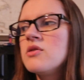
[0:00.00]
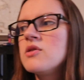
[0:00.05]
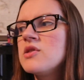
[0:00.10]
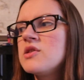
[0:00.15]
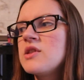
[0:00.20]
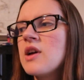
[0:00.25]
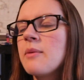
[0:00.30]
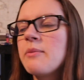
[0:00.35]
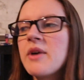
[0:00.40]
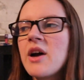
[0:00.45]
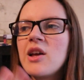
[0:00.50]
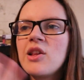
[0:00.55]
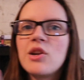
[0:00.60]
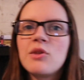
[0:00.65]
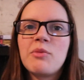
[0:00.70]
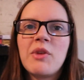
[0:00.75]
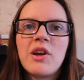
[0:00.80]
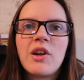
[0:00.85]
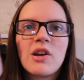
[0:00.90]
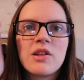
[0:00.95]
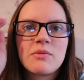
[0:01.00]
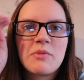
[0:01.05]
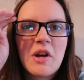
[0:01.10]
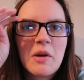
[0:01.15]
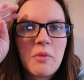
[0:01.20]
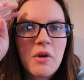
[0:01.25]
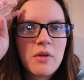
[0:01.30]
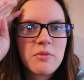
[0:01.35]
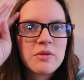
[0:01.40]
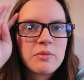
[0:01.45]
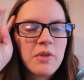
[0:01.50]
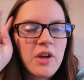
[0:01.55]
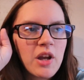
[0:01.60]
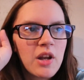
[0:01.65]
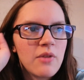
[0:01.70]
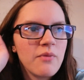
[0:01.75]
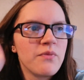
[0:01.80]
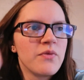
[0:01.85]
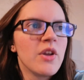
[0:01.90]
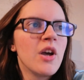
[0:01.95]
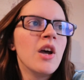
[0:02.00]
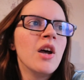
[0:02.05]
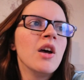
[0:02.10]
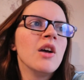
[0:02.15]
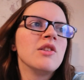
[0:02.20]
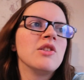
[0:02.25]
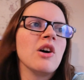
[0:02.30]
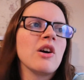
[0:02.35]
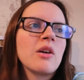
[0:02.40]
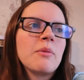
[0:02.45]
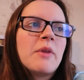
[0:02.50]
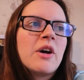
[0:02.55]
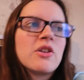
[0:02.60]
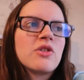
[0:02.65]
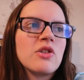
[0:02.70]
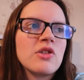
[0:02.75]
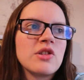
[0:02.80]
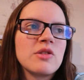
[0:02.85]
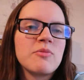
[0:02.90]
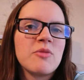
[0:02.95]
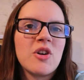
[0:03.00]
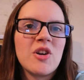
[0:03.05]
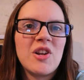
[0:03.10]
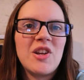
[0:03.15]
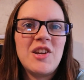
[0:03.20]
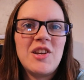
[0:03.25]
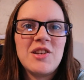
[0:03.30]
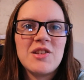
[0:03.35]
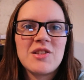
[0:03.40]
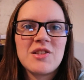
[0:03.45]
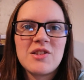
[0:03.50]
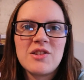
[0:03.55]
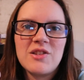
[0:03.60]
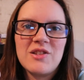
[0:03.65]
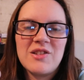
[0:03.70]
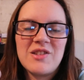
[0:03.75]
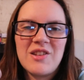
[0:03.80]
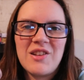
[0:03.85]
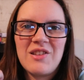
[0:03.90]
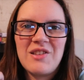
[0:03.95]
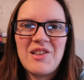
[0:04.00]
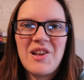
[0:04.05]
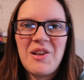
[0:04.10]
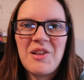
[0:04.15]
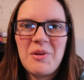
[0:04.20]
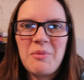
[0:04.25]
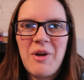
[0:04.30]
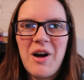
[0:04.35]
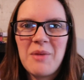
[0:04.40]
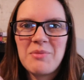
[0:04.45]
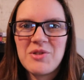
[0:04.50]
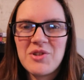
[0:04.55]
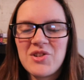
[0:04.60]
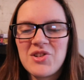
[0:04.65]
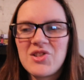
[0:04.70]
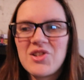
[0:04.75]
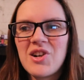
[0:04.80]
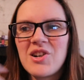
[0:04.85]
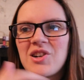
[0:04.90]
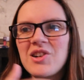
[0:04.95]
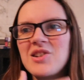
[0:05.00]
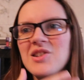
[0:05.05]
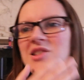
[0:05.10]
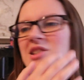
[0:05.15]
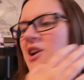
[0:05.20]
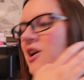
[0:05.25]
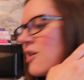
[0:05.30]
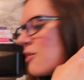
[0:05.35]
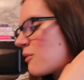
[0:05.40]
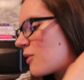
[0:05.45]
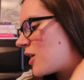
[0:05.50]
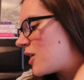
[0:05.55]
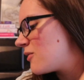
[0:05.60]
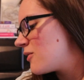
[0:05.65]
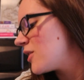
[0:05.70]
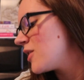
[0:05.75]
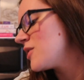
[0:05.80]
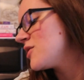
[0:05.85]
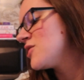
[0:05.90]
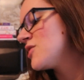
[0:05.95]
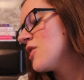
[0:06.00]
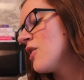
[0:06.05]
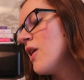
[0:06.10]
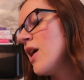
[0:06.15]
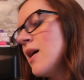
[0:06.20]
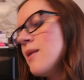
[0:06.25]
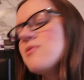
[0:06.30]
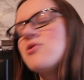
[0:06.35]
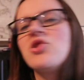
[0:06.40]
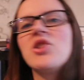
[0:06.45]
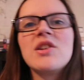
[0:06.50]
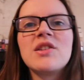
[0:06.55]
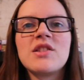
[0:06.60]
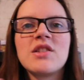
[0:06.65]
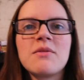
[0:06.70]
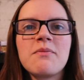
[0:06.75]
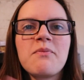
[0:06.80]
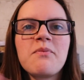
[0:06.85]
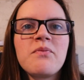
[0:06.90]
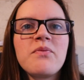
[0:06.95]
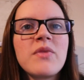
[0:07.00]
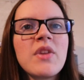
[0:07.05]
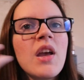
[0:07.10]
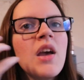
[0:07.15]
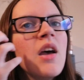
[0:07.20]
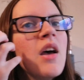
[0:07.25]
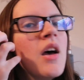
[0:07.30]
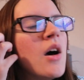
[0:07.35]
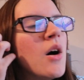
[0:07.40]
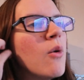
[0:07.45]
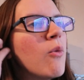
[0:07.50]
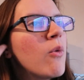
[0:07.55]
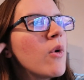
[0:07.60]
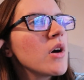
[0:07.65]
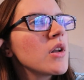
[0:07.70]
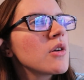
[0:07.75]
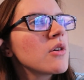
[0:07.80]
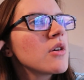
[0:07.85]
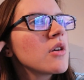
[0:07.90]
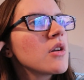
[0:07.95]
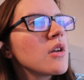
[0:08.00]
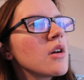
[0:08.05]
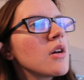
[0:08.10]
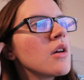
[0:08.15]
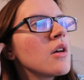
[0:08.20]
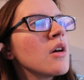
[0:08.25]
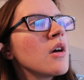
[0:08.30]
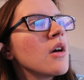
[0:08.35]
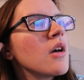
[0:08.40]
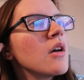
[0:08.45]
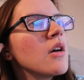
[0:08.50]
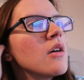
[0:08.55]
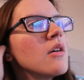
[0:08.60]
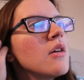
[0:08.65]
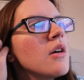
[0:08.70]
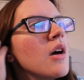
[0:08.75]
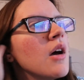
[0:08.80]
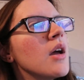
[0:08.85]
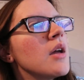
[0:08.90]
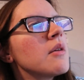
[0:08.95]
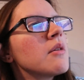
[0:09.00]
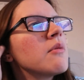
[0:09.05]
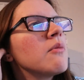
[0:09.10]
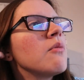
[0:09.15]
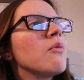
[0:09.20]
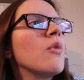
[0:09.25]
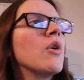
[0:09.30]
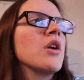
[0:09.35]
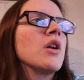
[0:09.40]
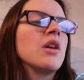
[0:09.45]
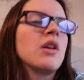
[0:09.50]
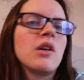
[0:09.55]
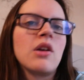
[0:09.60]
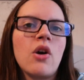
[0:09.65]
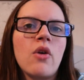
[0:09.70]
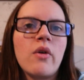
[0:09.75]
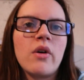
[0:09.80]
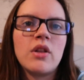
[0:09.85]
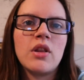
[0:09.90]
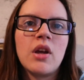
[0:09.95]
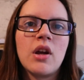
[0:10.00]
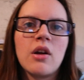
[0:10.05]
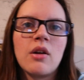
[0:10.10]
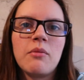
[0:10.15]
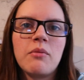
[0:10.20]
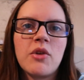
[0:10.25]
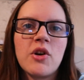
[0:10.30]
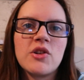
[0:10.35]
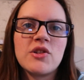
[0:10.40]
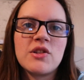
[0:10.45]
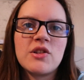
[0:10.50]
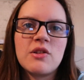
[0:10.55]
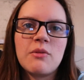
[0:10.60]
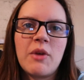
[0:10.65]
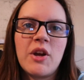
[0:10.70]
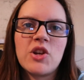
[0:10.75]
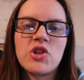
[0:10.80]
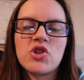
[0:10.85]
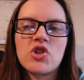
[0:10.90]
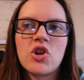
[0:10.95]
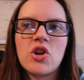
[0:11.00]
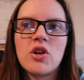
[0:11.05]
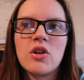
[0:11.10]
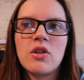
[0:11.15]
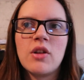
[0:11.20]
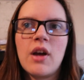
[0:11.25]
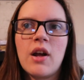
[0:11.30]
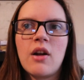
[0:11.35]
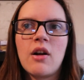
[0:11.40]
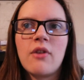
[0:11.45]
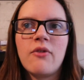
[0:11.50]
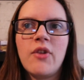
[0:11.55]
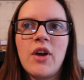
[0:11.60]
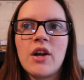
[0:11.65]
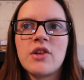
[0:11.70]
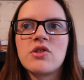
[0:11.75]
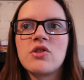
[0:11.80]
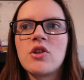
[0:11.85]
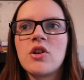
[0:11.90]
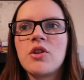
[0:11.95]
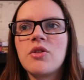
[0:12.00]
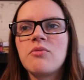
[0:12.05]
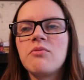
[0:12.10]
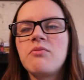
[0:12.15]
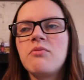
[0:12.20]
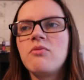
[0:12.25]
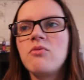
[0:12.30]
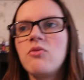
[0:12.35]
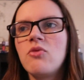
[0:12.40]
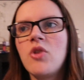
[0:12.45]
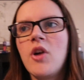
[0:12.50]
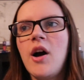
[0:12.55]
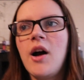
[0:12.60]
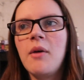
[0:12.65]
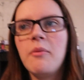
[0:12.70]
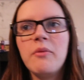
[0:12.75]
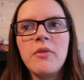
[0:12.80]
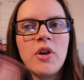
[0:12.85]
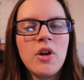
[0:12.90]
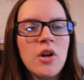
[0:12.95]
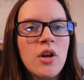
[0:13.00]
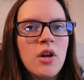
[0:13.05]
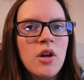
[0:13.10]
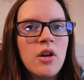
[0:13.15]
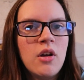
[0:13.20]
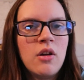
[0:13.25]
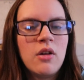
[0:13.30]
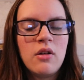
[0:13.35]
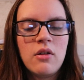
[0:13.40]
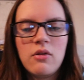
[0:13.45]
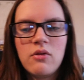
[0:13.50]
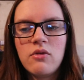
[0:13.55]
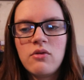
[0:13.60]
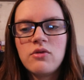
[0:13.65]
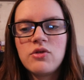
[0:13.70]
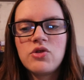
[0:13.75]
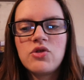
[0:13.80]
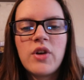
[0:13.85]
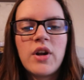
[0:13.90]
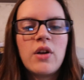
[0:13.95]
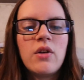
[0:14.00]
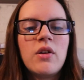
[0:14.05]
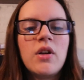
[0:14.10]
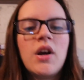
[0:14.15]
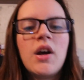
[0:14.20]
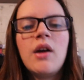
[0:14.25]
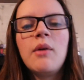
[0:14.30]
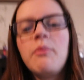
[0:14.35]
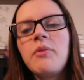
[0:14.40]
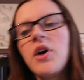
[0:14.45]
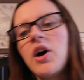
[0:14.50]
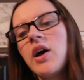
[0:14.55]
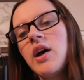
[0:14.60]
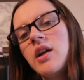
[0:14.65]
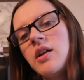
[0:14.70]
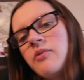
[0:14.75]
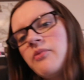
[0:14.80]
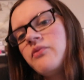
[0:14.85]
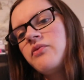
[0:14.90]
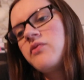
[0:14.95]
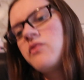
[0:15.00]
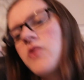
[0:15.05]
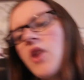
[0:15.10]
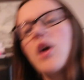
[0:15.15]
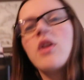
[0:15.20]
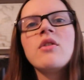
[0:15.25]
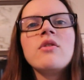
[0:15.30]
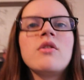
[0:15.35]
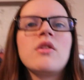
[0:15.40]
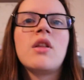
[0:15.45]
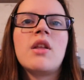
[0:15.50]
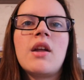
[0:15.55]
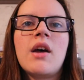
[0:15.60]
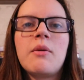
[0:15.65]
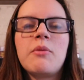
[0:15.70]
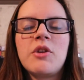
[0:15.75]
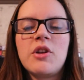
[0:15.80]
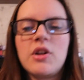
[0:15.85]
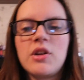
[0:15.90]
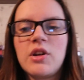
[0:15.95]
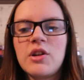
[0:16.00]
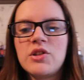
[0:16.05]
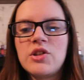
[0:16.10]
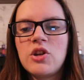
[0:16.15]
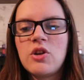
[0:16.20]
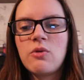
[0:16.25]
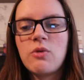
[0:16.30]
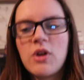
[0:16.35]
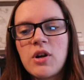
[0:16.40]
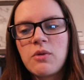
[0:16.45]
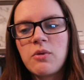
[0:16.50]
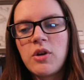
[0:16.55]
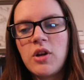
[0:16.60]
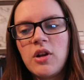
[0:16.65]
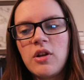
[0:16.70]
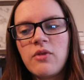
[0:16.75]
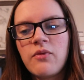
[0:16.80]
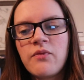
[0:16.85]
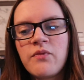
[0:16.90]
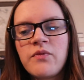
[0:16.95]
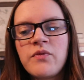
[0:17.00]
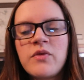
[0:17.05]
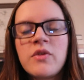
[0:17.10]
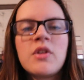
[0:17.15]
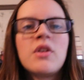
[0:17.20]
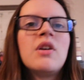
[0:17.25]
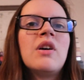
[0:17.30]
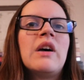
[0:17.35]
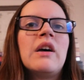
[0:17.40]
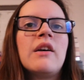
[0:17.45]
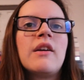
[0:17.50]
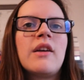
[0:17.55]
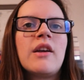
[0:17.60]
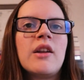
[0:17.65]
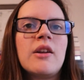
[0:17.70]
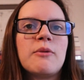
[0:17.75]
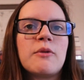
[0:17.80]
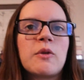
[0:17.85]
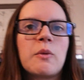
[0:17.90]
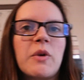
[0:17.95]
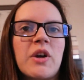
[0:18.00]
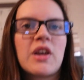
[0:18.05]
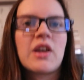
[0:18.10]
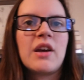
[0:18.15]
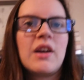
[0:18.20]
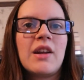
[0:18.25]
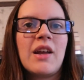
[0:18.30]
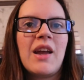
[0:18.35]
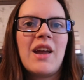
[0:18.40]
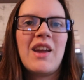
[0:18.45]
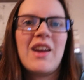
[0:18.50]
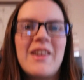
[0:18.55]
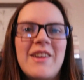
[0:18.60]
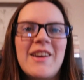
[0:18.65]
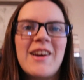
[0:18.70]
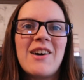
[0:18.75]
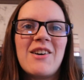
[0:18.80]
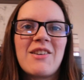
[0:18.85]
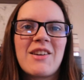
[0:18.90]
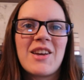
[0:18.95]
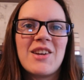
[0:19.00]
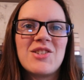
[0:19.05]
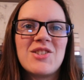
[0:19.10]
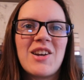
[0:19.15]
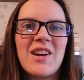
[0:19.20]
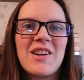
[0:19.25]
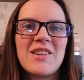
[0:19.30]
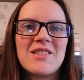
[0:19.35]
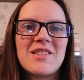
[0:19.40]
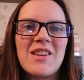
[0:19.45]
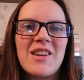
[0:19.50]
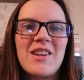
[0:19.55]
stop by there because my mom's been talking about the Smarties lollipops or suckers or whatever. So I'm just wondering, uh, I want to go in there in person to make sure that our facts are um, straight or not. But other than that, I'm going to continue on reading Kingdom of the Wicked. And yeah, I'll catch you guys